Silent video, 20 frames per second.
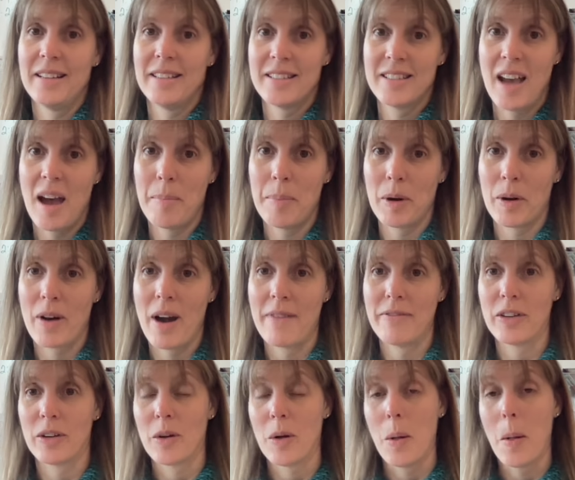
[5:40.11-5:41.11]

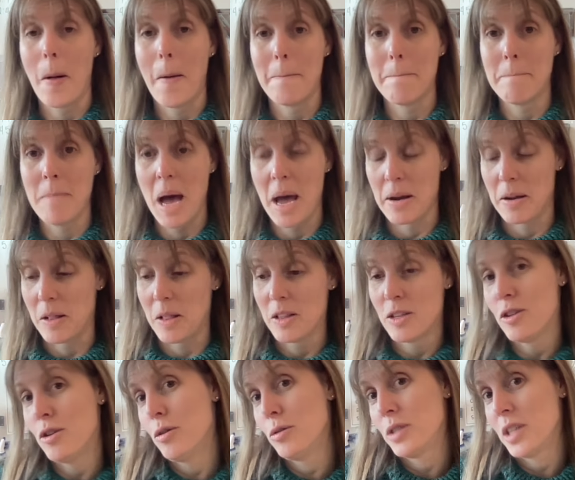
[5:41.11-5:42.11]
topographical model
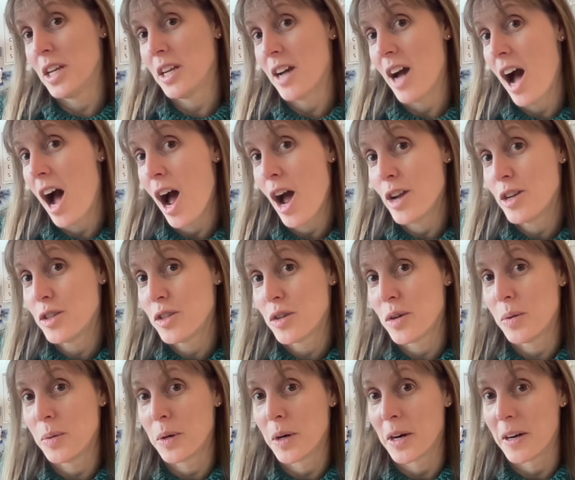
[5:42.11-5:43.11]
using
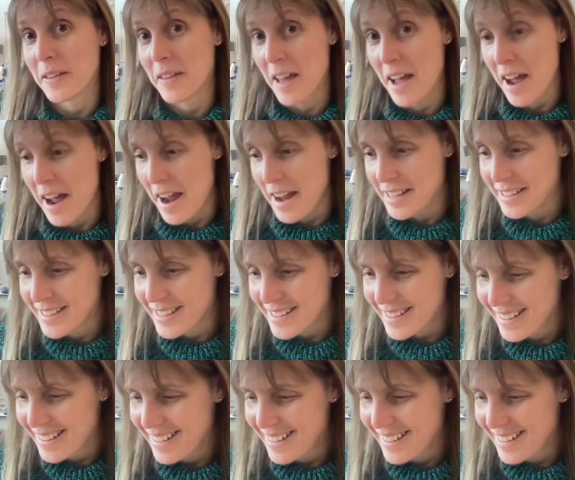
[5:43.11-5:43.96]
contour lines,